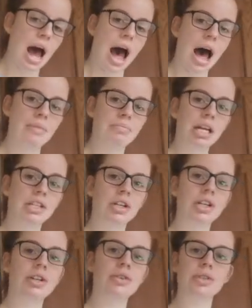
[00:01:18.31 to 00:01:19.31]
Make sure
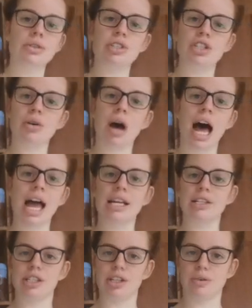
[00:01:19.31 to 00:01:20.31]
you don't do it too high
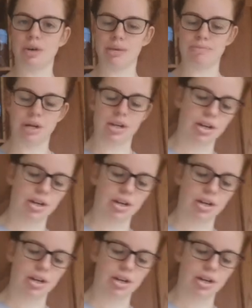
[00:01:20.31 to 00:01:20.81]
because you don't want to burn